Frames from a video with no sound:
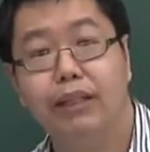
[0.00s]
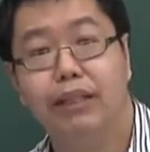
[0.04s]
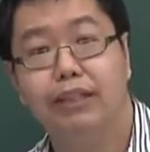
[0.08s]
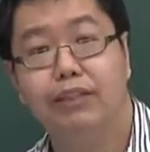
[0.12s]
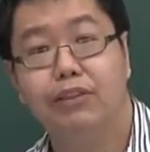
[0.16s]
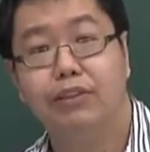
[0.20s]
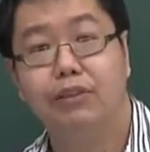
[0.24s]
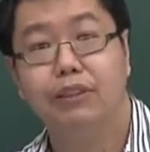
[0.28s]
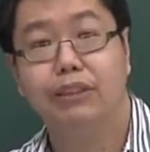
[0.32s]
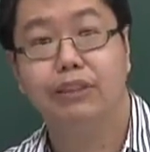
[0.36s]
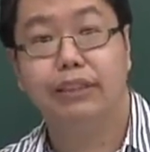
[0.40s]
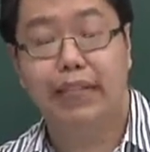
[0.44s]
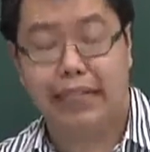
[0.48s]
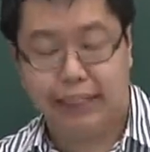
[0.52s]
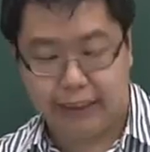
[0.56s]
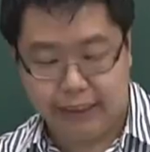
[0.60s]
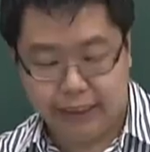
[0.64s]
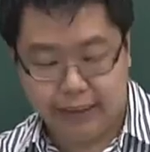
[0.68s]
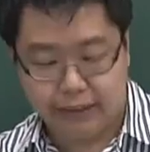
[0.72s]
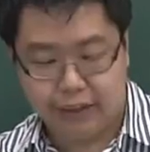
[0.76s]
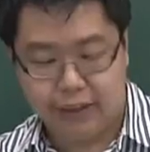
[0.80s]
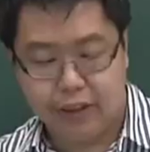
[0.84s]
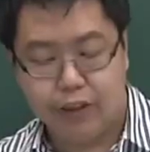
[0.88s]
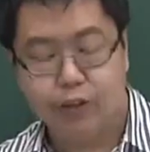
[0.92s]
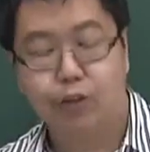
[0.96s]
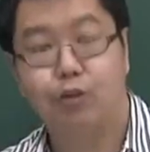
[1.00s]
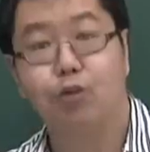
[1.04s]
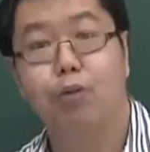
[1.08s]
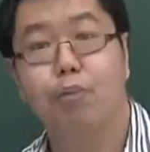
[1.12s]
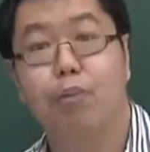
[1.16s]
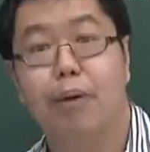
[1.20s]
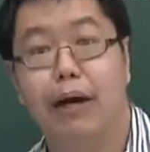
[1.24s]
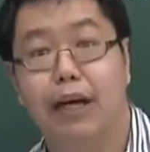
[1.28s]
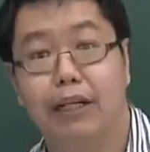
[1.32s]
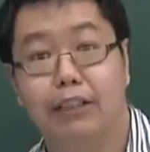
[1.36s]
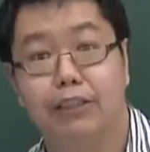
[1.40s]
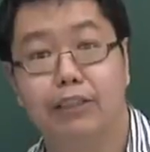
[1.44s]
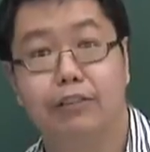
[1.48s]
that is on techniques to
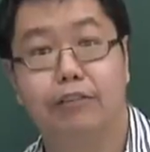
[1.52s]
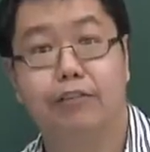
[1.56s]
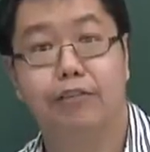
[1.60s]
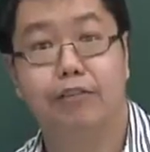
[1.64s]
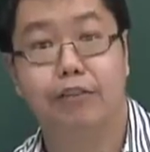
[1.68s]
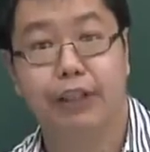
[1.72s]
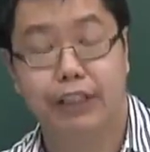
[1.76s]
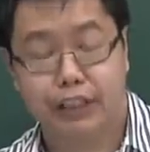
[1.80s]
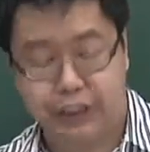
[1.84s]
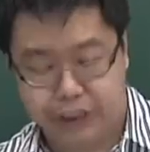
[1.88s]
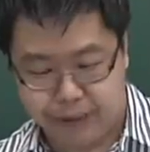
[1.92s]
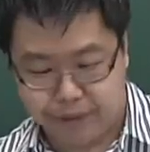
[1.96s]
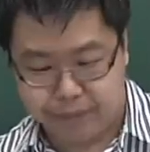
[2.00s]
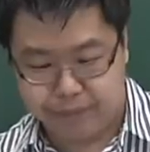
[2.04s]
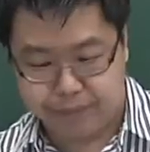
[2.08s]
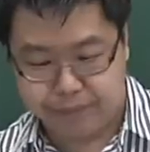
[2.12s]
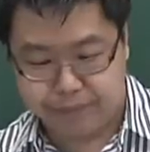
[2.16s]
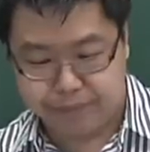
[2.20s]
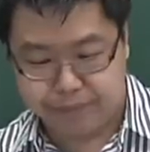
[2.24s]
partial fraction.